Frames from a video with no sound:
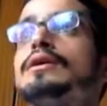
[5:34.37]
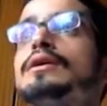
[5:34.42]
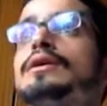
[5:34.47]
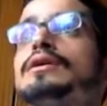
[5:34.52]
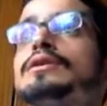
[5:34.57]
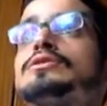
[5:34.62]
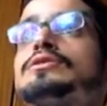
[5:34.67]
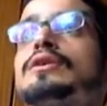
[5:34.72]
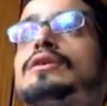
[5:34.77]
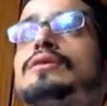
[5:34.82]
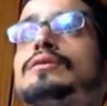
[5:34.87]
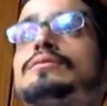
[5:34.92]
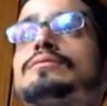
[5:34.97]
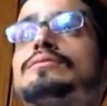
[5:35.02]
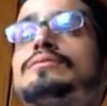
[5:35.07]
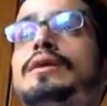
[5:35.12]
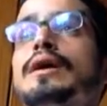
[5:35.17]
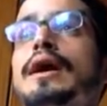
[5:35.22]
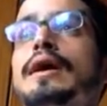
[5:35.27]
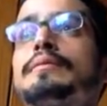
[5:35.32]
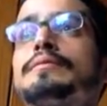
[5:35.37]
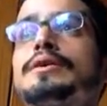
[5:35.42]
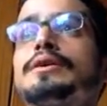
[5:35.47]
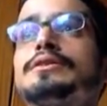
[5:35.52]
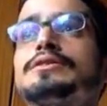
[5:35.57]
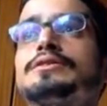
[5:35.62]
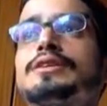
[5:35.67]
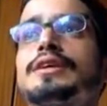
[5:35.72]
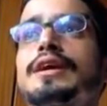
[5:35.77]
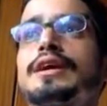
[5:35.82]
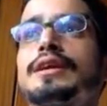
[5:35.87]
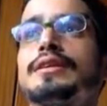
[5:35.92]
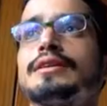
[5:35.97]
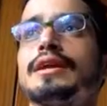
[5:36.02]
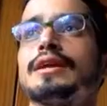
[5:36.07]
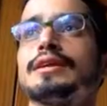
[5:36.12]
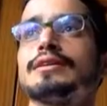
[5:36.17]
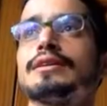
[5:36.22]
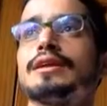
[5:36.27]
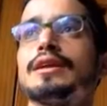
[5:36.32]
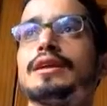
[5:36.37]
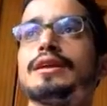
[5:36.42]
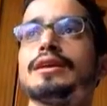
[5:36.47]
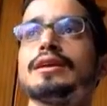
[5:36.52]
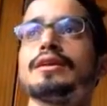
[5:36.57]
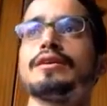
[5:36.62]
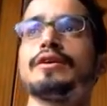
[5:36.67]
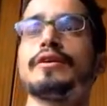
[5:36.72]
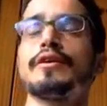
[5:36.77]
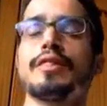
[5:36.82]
So, I'm not saying that the linear